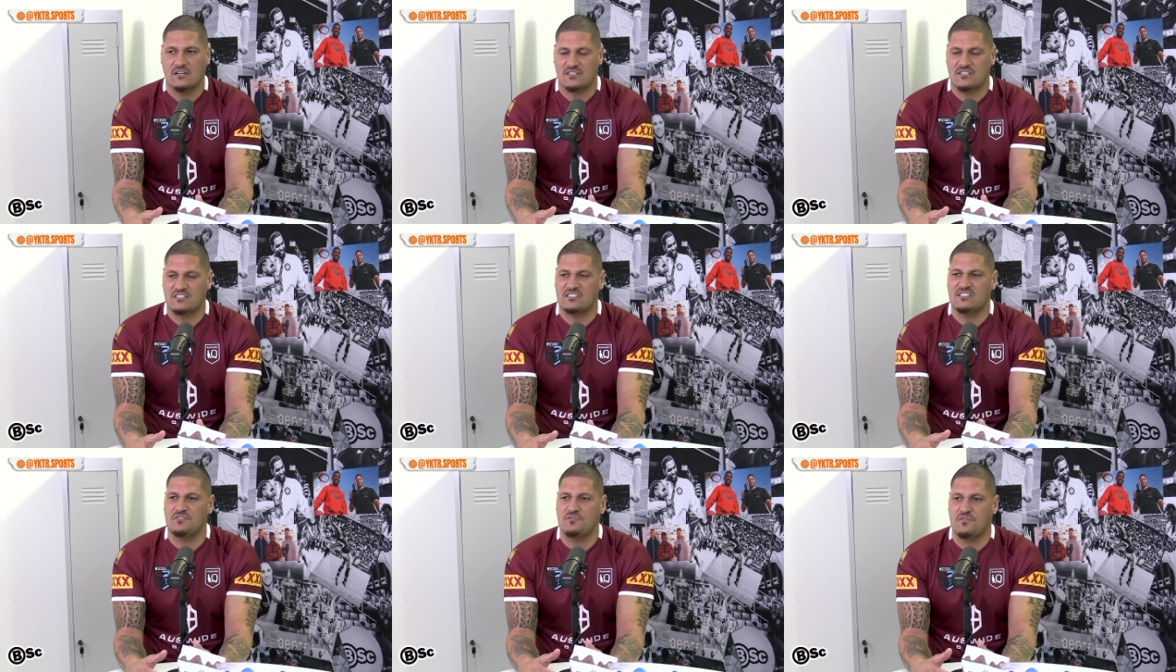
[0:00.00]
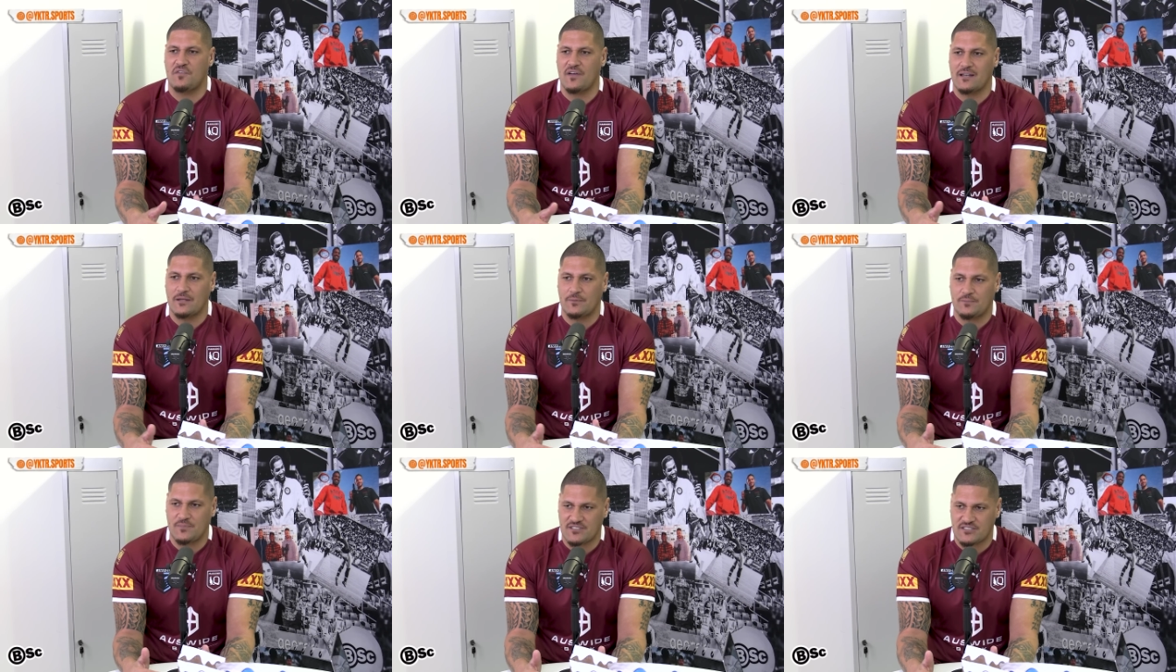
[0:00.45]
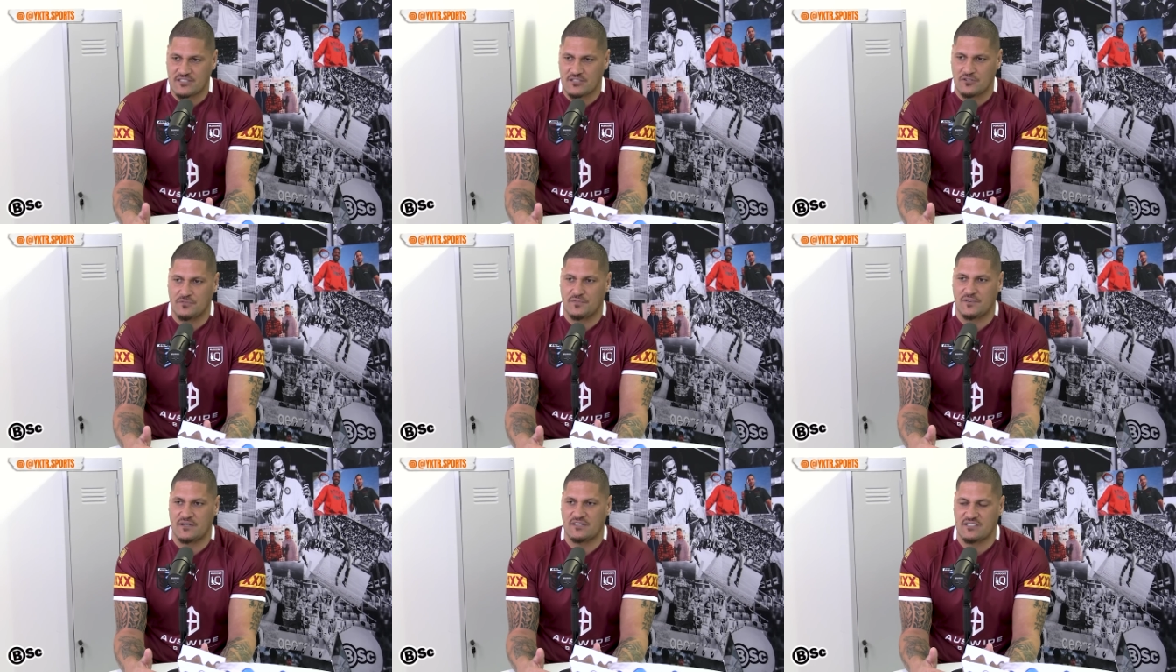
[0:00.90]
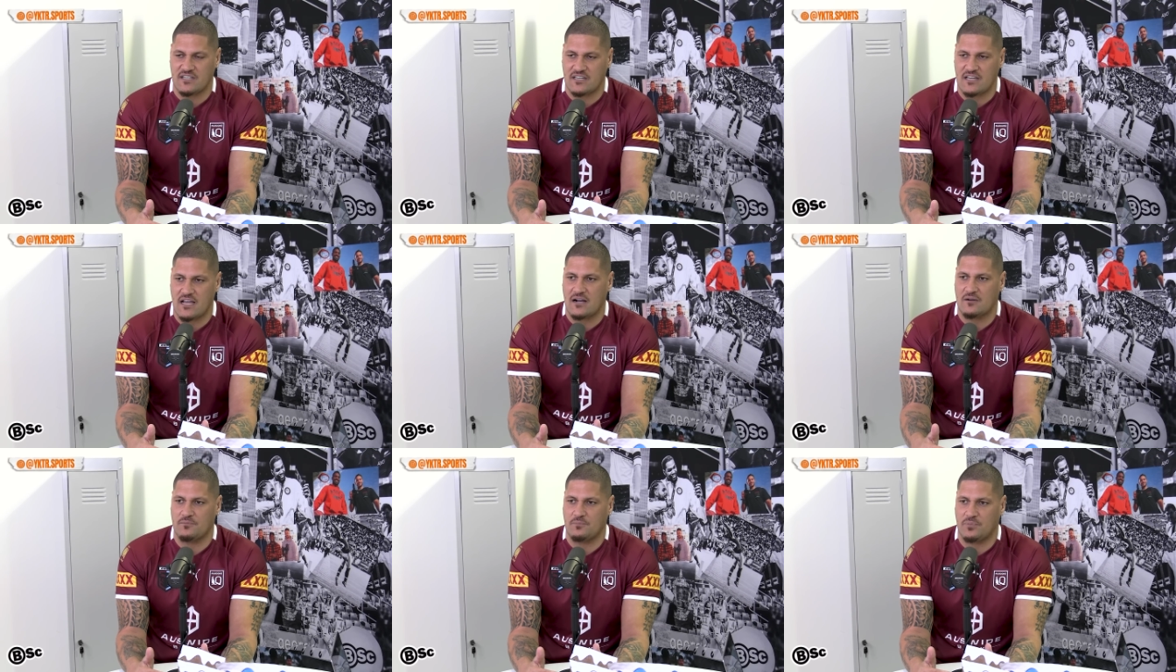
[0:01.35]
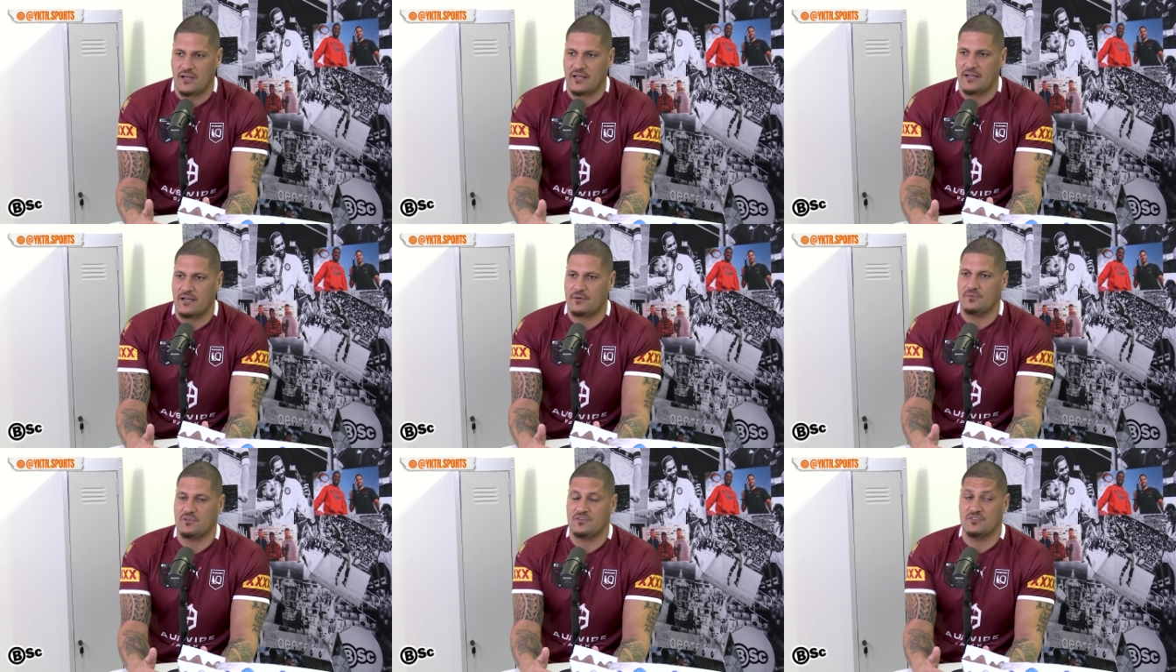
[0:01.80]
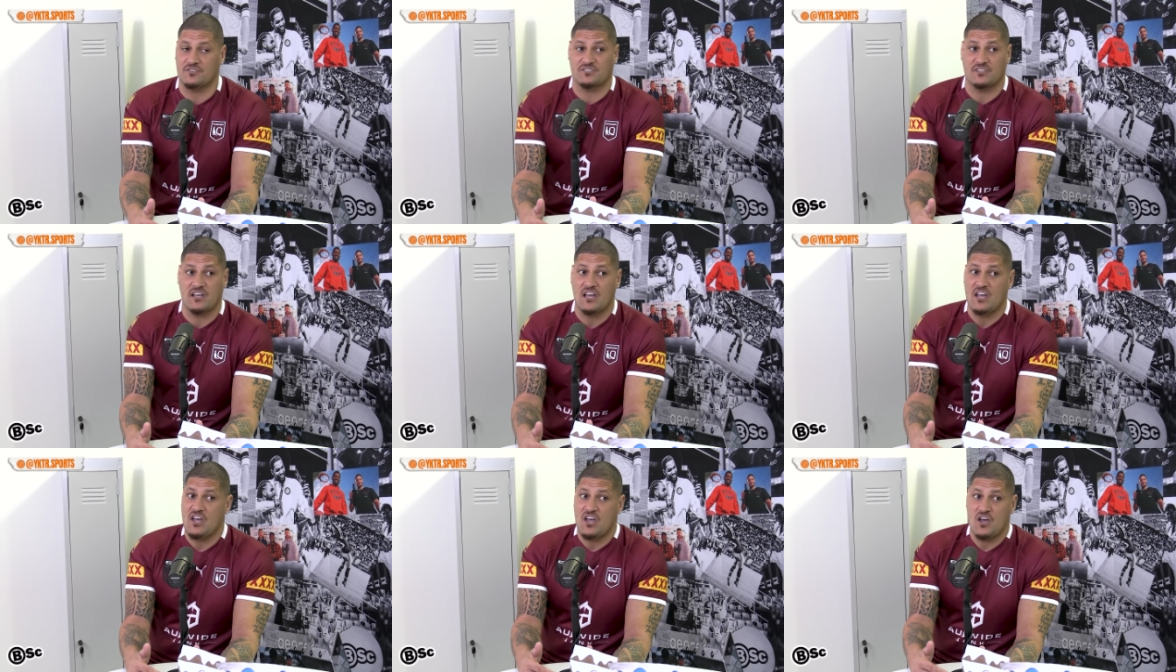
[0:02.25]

Just develop yourself as a young player because